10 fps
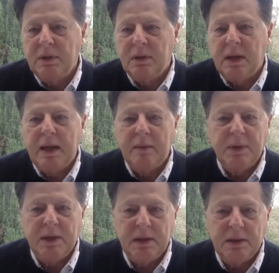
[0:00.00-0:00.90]
the
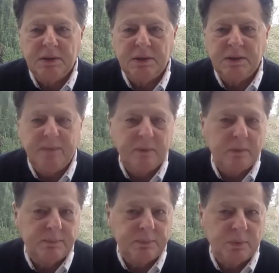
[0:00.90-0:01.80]
gambling industry
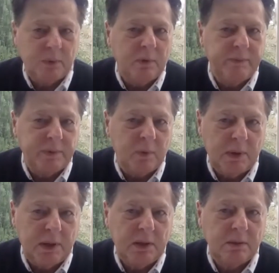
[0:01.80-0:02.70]
for over
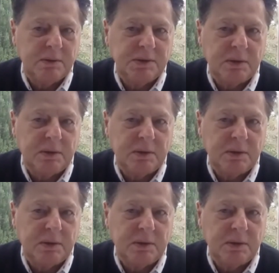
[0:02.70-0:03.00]
20 years,